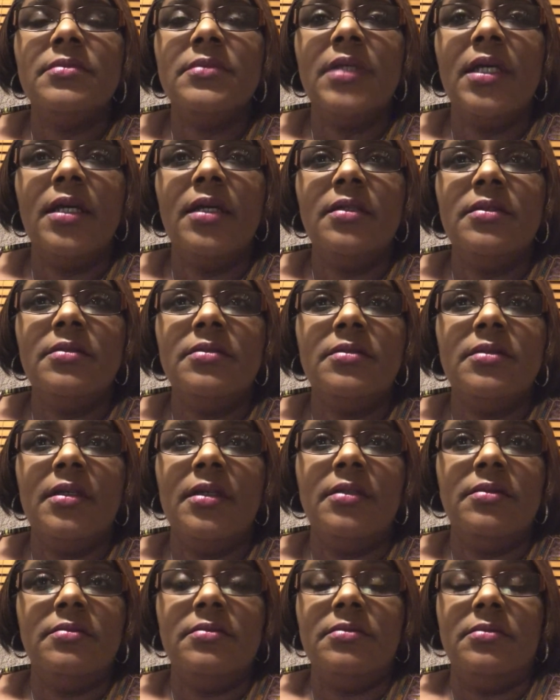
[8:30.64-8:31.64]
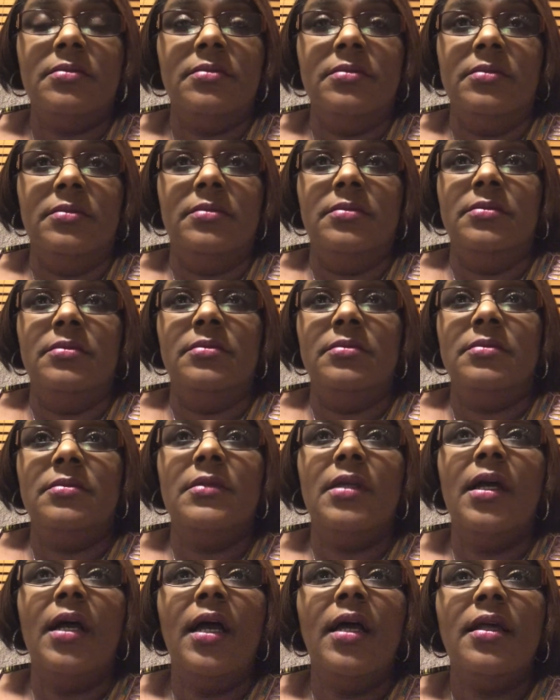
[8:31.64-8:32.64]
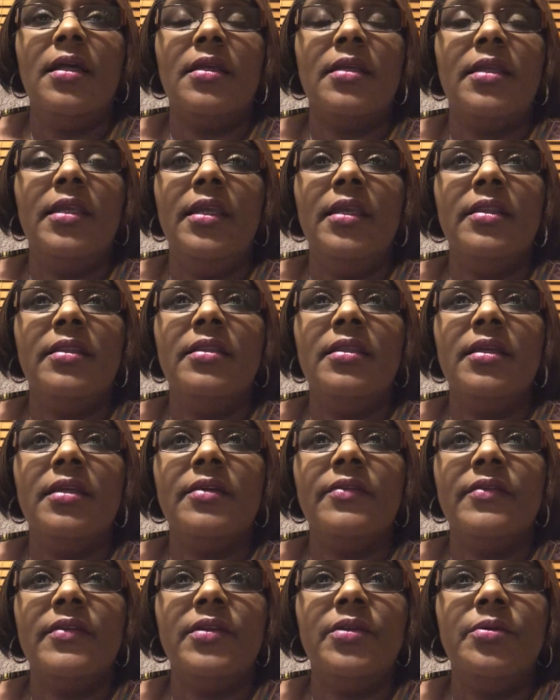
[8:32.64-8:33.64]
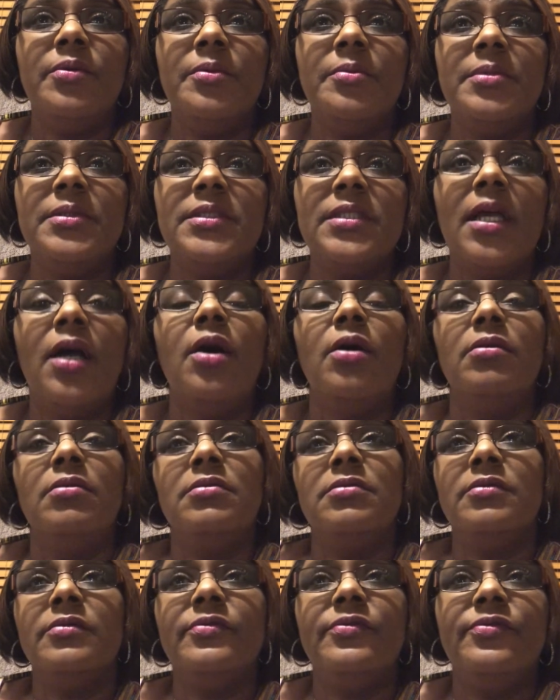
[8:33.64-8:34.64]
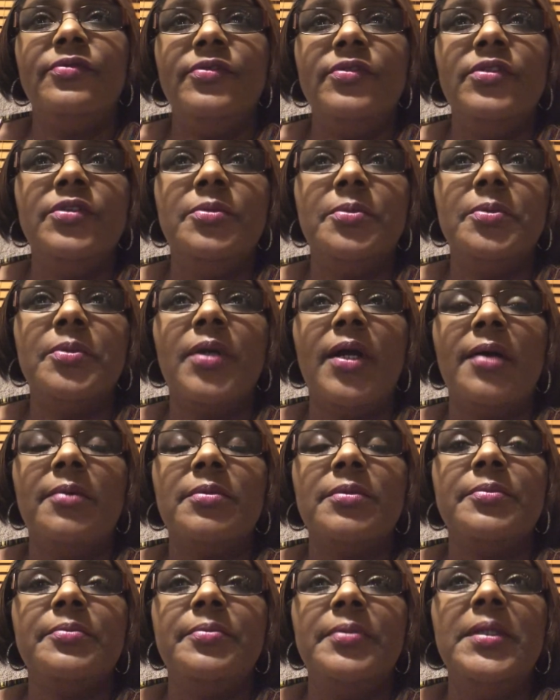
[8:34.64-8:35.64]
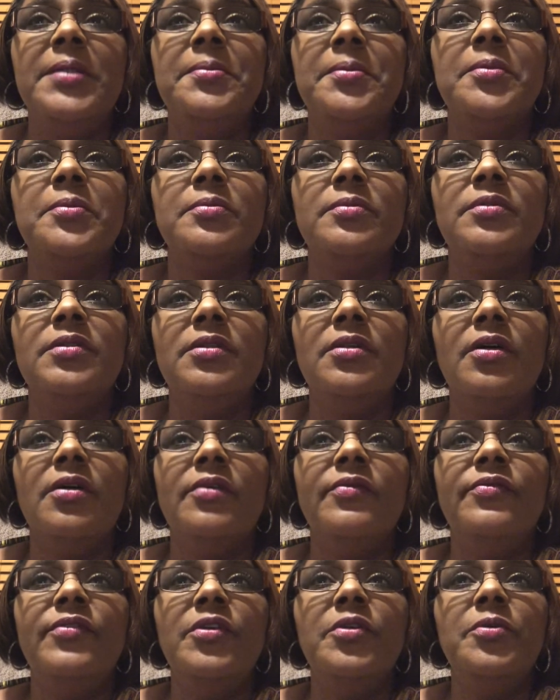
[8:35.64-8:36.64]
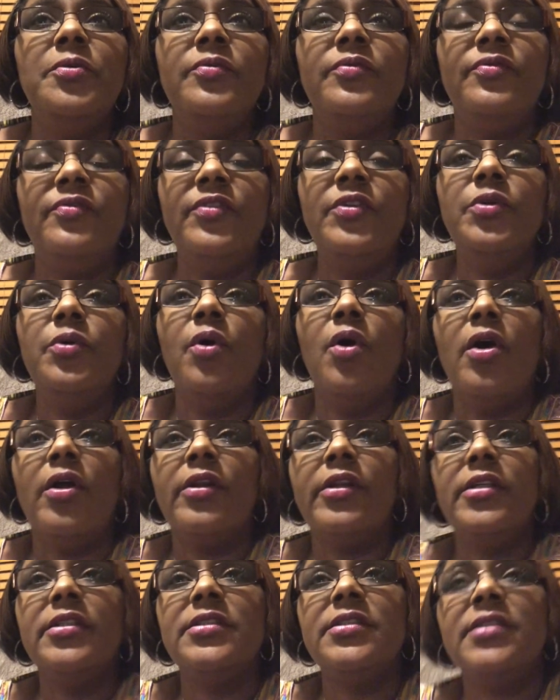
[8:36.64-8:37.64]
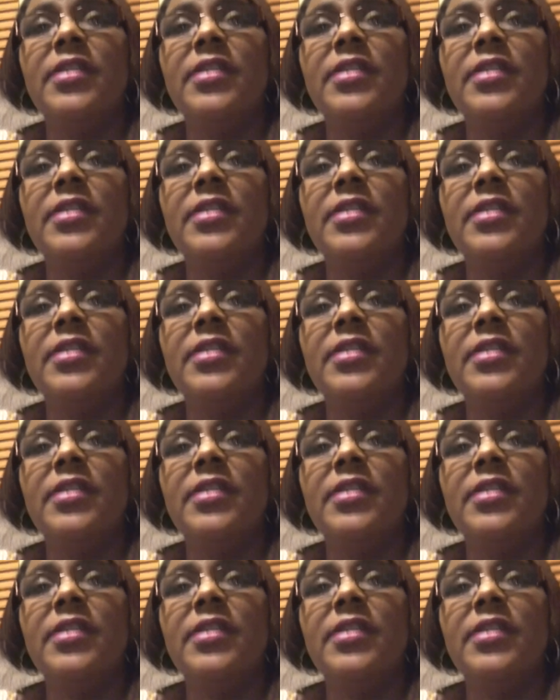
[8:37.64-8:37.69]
I, I can't think of anyone besides a few people, you know, a few artists